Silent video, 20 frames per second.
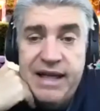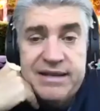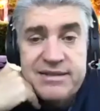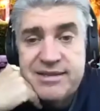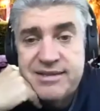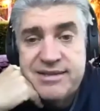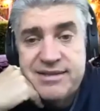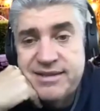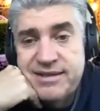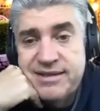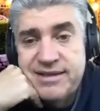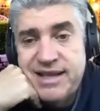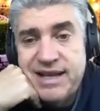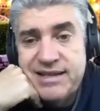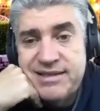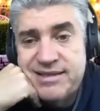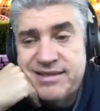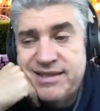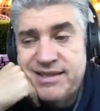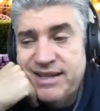
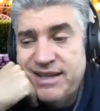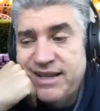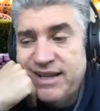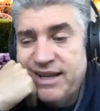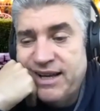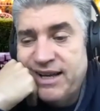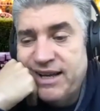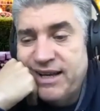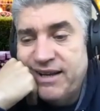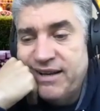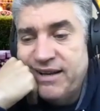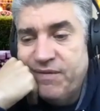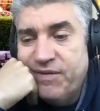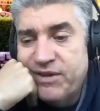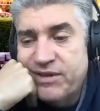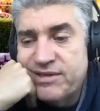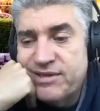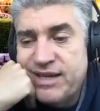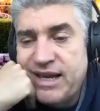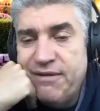the
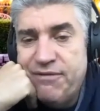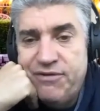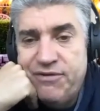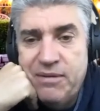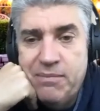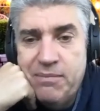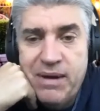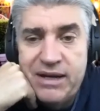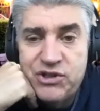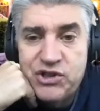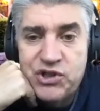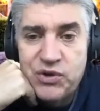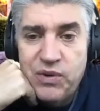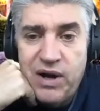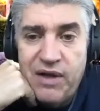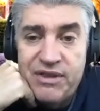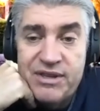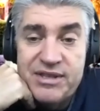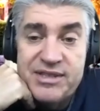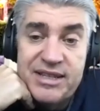safety measure on the
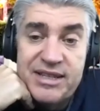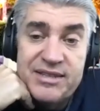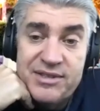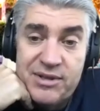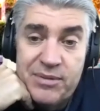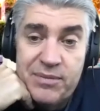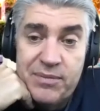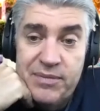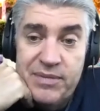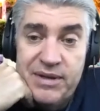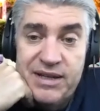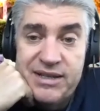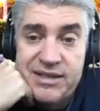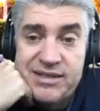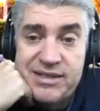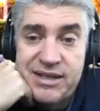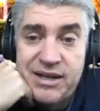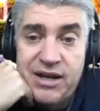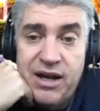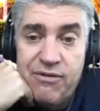system, is the
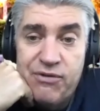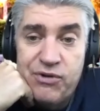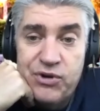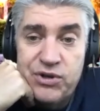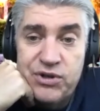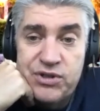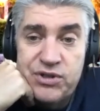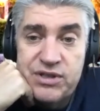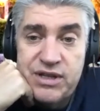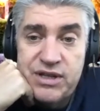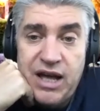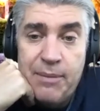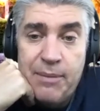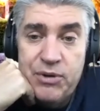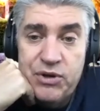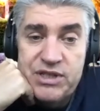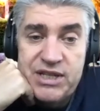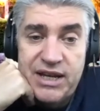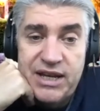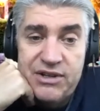governor's
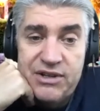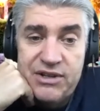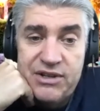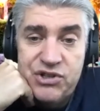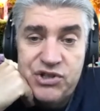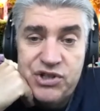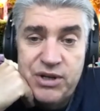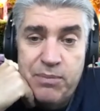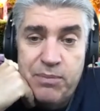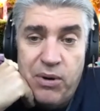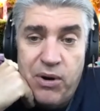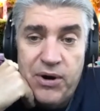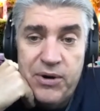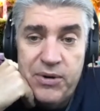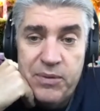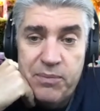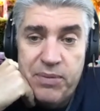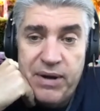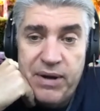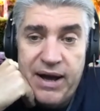commutation and
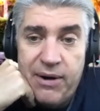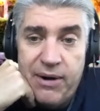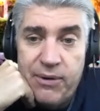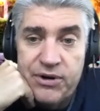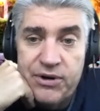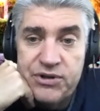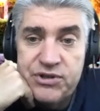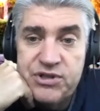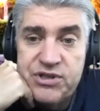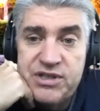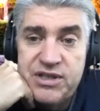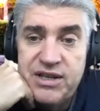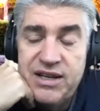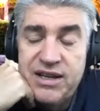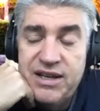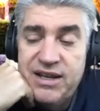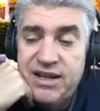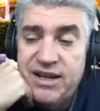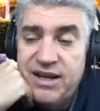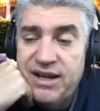pardon powers.
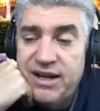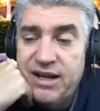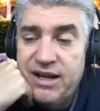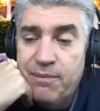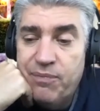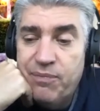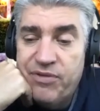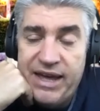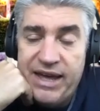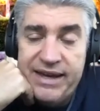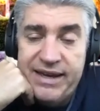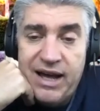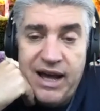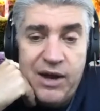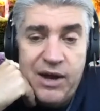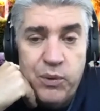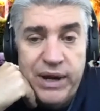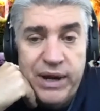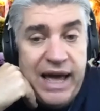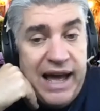Thank God
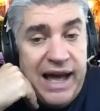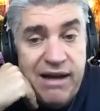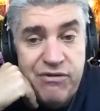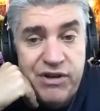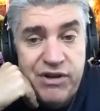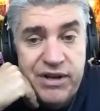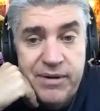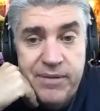we have it.